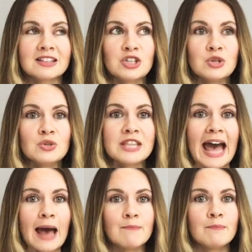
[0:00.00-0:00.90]
use
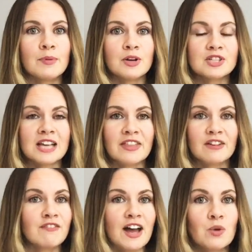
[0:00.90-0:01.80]
the embers and
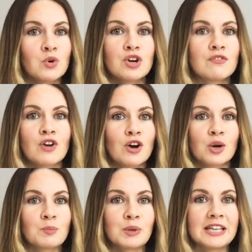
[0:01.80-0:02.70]
the fire wouldn't have gone
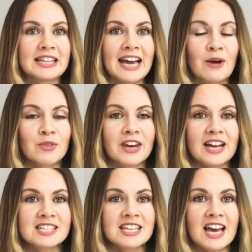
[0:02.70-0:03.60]
completely out the
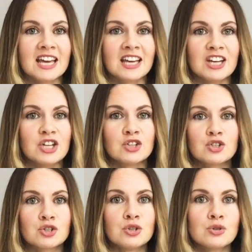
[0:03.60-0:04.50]
next day, and you could
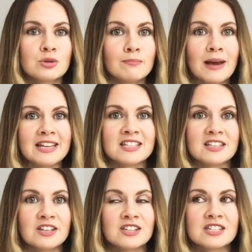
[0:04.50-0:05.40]
just do some
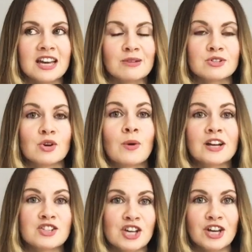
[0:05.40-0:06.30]
maintenance and it was a
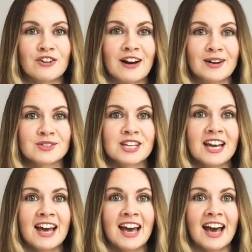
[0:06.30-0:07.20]
quicker turnaround,
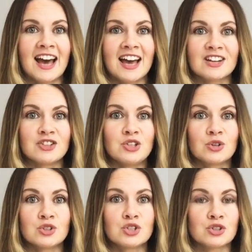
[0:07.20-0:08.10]
and you
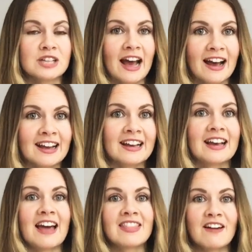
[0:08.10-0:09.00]
could just
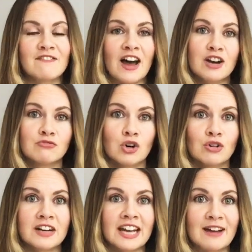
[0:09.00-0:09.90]
get that fire
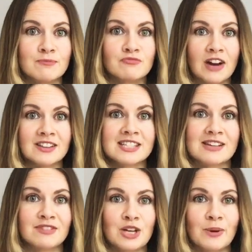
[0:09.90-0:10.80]
roaring again
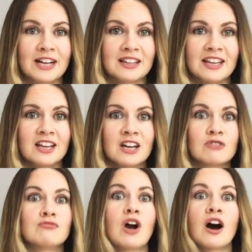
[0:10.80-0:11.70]
relatively quickly,
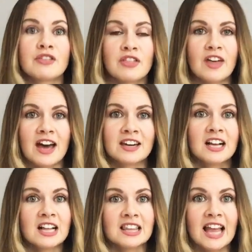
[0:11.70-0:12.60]
rather than
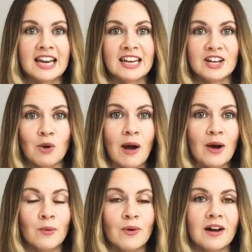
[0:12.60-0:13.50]
letting it go
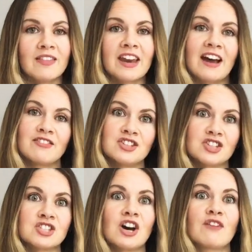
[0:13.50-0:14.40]
out and then having
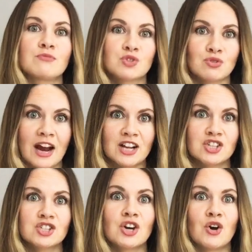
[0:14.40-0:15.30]
to start from
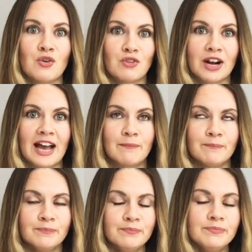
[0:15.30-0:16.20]
scratch over again.
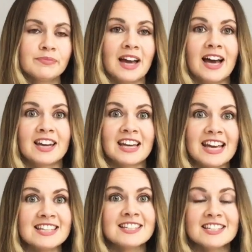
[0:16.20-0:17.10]
And
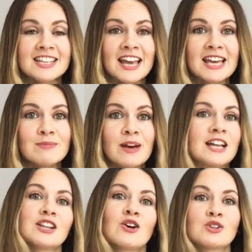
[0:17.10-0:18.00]
it's the same
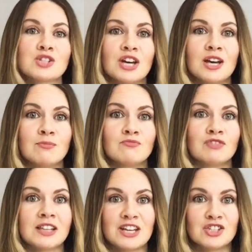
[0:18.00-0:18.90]
in long-term
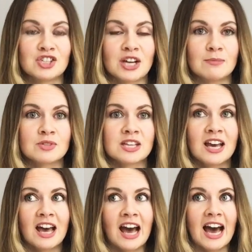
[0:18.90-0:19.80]
relationships,
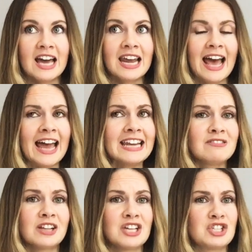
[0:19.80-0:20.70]
and any
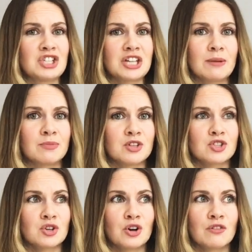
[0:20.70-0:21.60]
relationship that
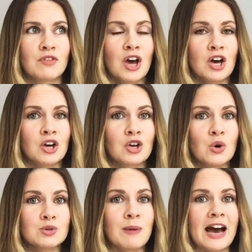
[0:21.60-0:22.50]
sort of
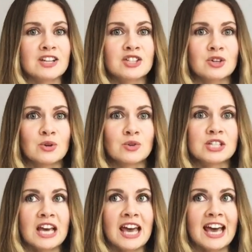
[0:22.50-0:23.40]
goes past
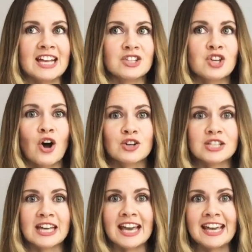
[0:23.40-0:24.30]
those
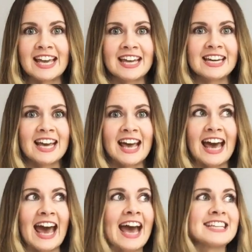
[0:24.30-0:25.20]
intoxicating,
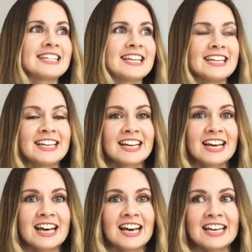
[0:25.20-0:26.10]
heady,
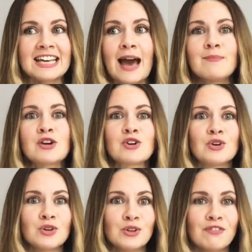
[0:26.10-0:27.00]

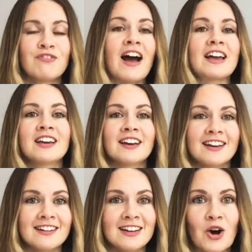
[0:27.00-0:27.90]
chemical
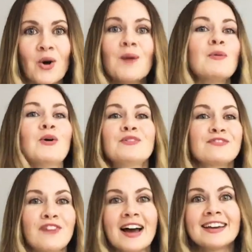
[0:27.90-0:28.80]
fire,
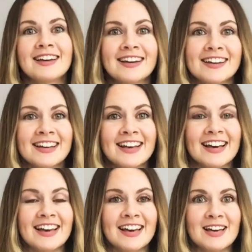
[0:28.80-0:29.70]
hormone fire,
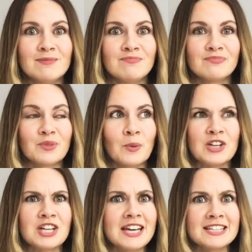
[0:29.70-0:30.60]

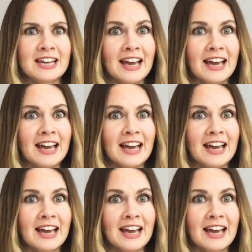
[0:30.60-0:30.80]
which is